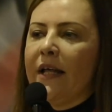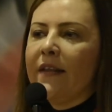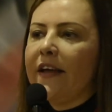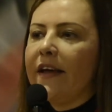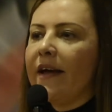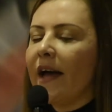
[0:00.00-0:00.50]

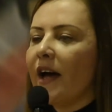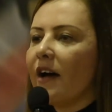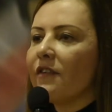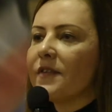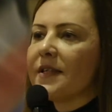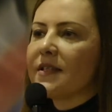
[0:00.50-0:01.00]
They
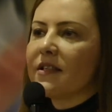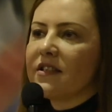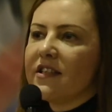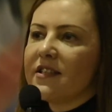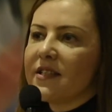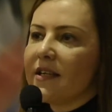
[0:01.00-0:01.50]
have a
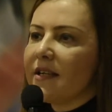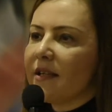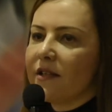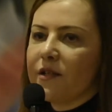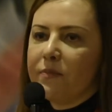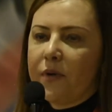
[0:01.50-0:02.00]

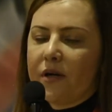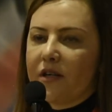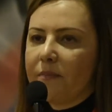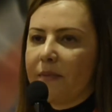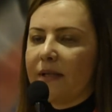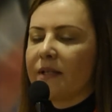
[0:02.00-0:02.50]
statistic
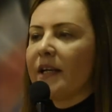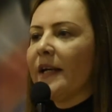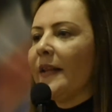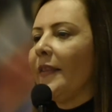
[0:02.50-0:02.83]
department,